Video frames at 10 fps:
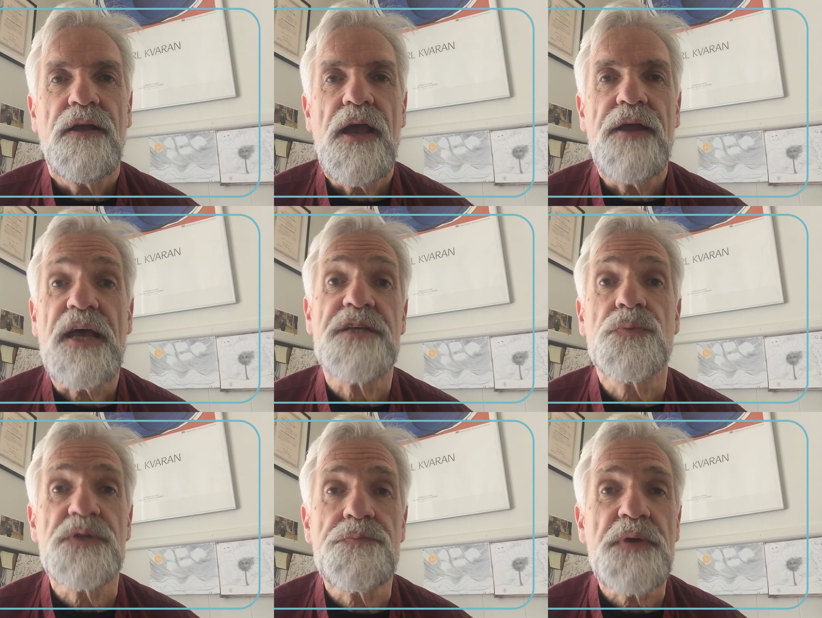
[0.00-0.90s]
And as
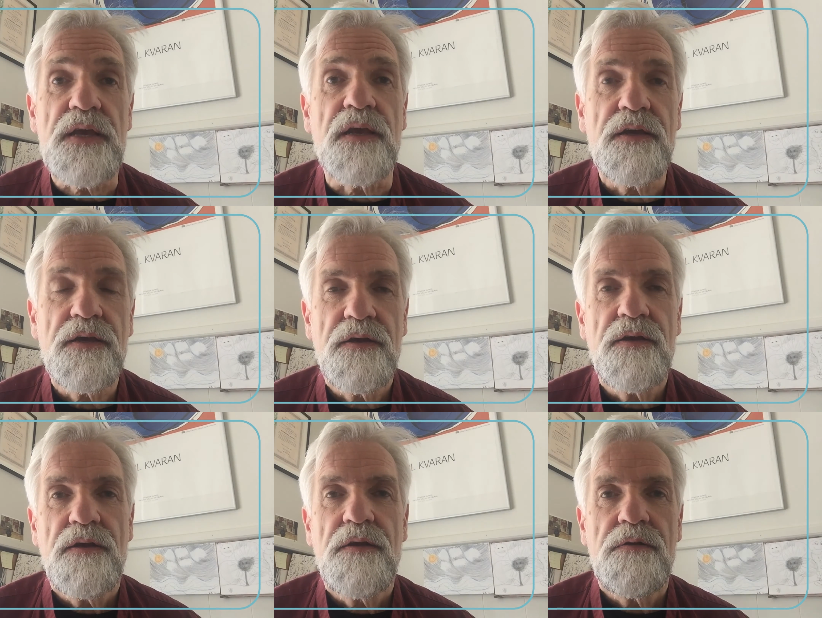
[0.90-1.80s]
we speak,
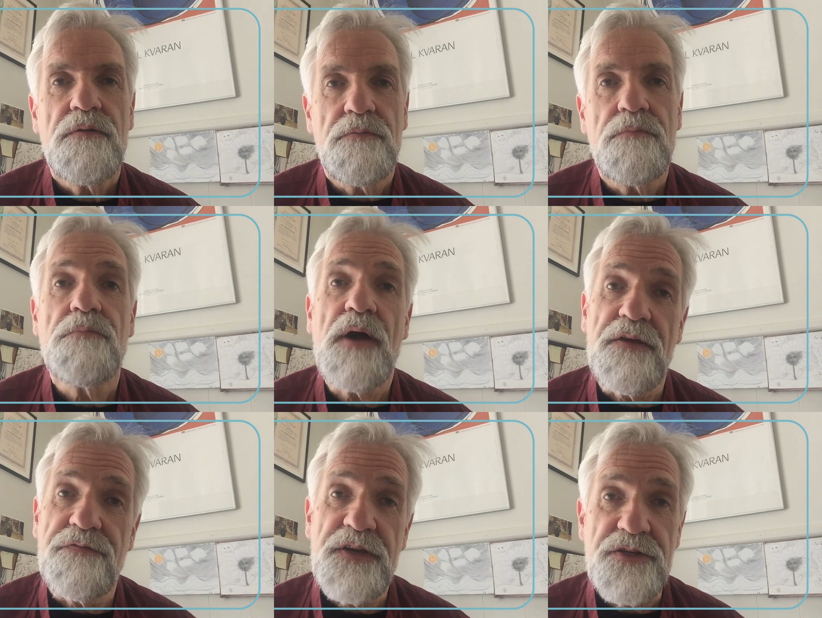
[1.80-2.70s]

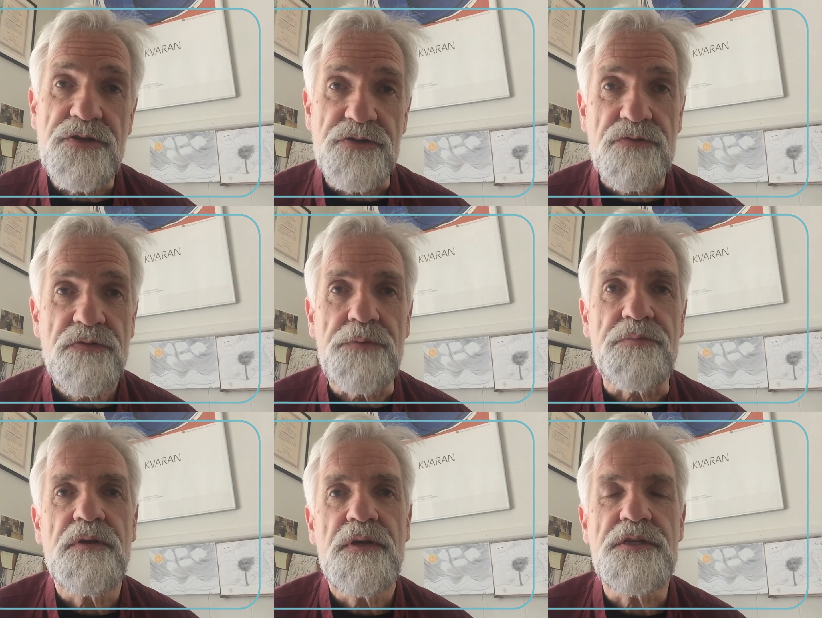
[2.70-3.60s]
my feature
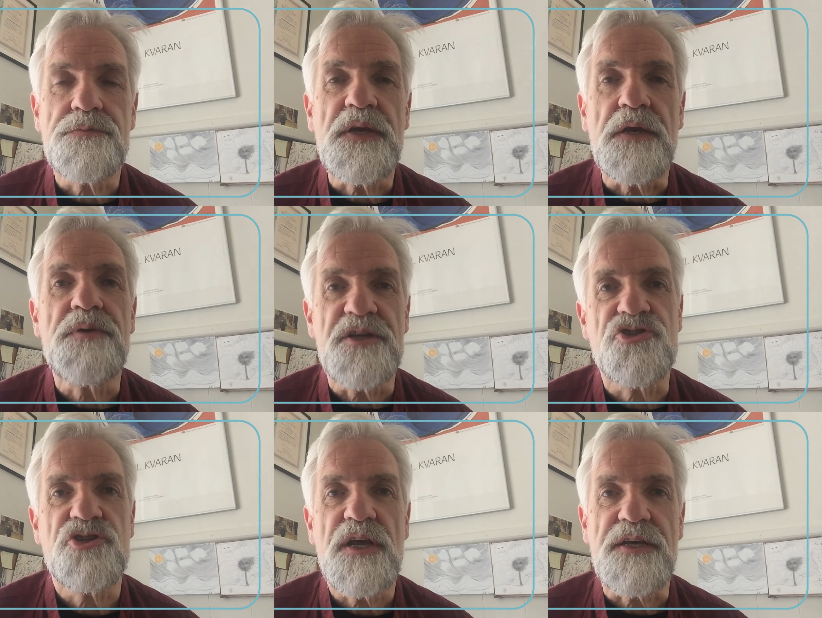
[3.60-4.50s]
script is being
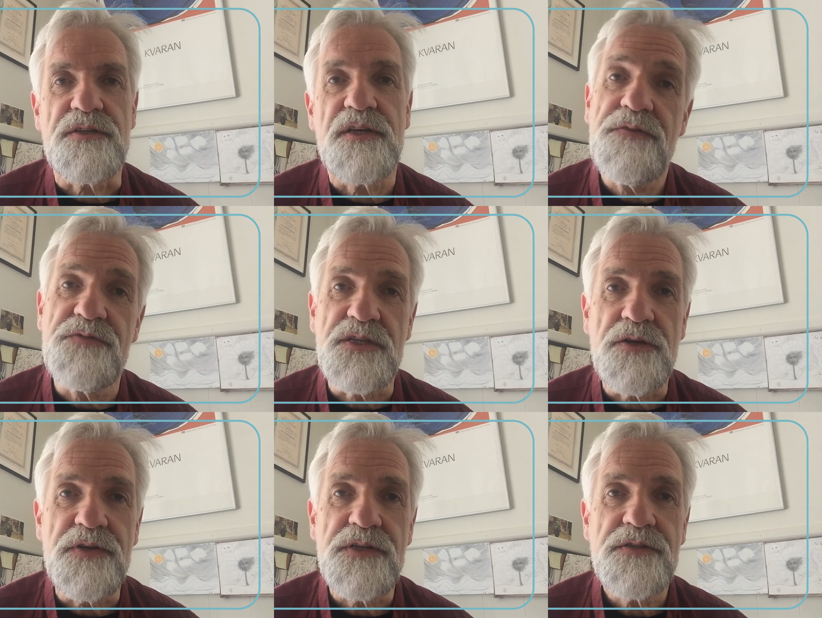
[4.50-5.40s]
pitched as a TV
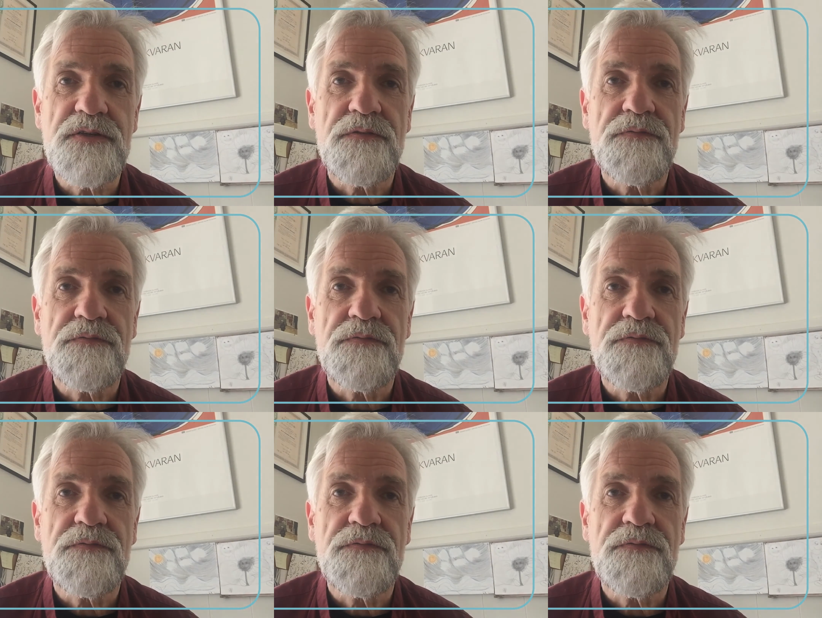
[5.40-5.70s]
series.